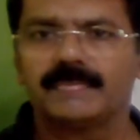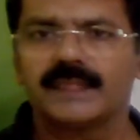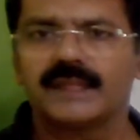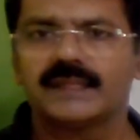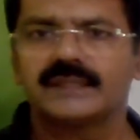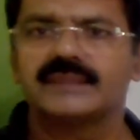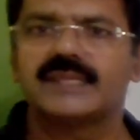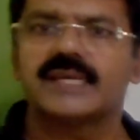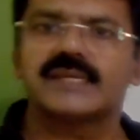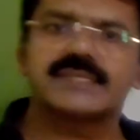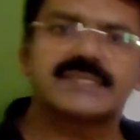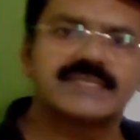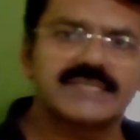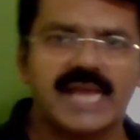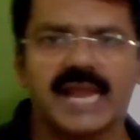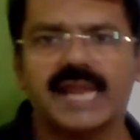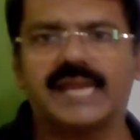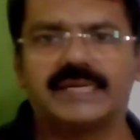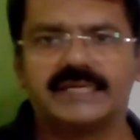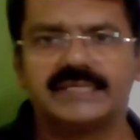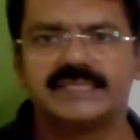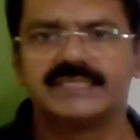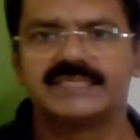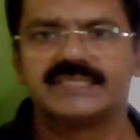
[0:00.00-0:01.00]
the
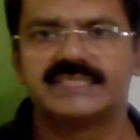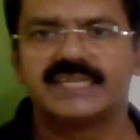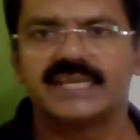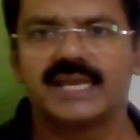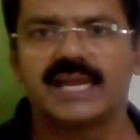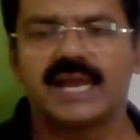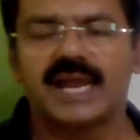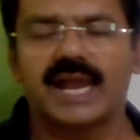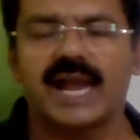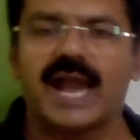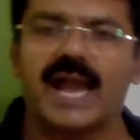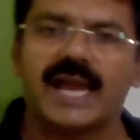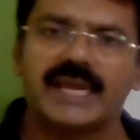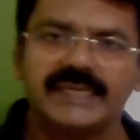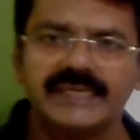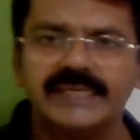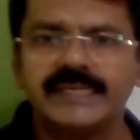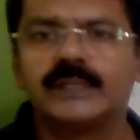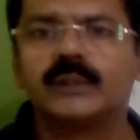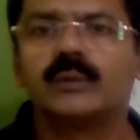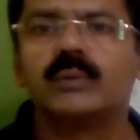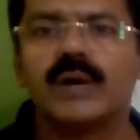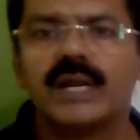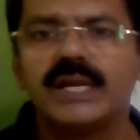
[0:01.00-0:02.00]
sides are
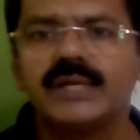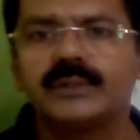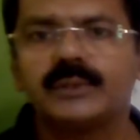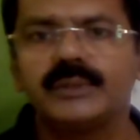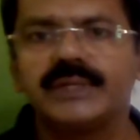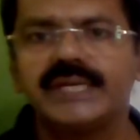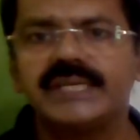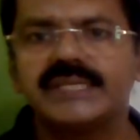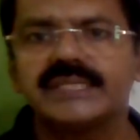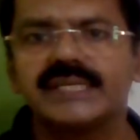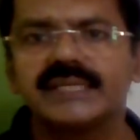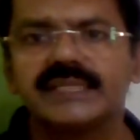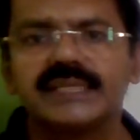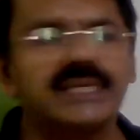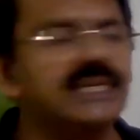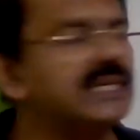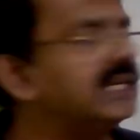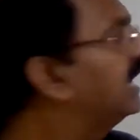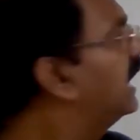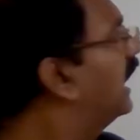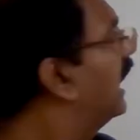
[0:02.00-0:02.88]
equal to each other